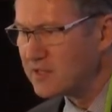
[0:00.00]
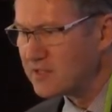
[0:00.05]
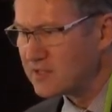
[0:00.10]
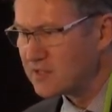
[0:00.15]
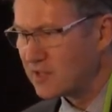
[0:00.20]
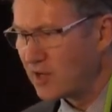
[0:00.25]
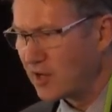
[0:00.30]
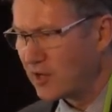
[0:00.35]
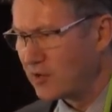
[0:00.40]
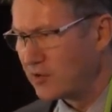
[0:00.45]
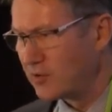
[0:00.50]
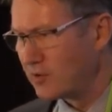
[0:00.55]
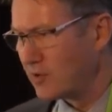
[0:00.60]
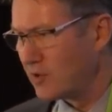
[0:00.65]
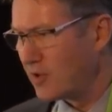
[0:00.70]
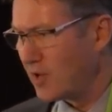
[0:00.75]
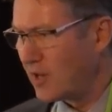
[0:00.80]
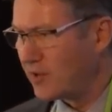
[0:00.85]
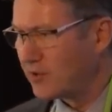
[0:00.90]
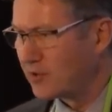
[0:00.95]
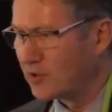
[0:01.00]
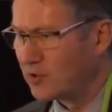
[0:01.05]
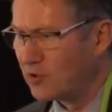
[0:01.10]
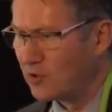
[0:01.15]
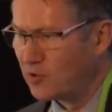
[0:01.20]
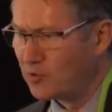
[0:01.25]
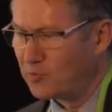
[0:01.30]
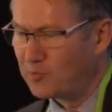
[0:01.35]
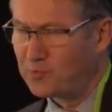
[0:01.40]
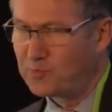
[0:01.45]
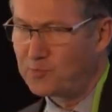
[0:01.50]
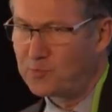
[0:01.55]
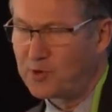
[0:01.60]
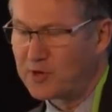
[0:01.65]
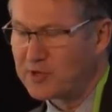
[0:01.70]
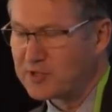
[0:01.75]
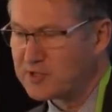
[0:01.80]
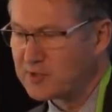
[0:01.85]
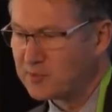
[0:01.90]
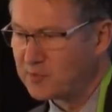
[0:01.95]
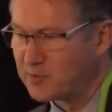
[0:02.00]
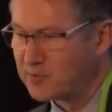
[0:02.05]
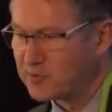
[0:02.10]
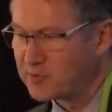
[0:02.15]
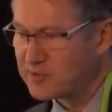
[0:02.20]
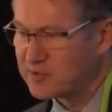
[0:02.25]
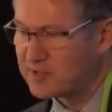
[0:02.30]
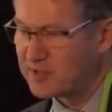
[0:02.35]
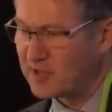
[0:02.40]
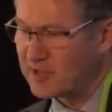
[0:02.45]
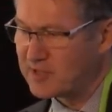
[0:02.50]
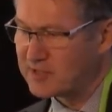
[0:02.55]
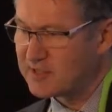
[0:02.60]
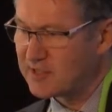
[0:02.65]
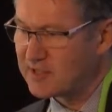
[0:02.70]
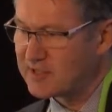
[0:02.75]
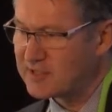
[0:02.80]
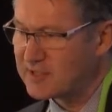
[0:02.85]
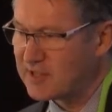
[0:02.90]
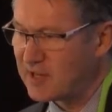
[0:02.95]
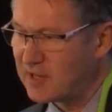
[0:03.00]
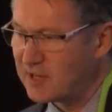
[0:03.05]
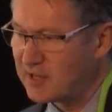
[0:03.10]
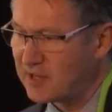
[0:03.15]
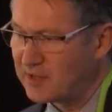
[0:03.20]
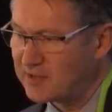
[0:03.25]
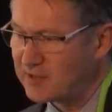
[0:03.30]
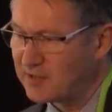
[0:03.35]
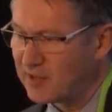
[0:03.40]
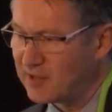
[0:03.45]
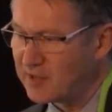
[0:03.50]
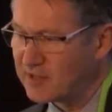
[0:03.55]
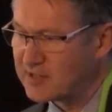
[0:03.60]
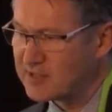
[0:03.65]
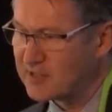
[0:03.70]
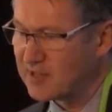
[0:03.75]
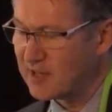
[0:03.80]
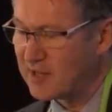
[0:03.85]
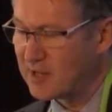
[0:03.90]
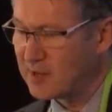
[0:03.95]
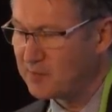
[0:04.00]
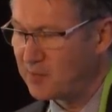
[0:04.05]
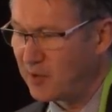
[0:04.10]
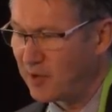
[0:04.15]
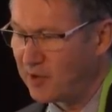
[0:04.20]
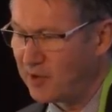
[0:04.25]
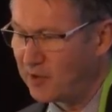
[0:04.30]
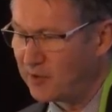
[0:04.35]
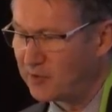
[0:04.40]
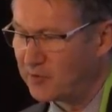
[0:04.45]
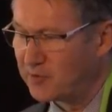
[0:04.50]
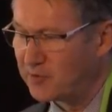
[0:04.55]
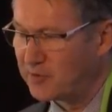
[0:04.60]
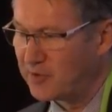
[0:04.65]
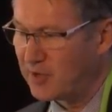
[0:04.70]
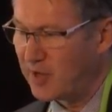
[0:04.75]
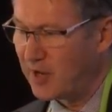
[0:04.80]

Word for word: So the core principles, as I said, are that it's led by health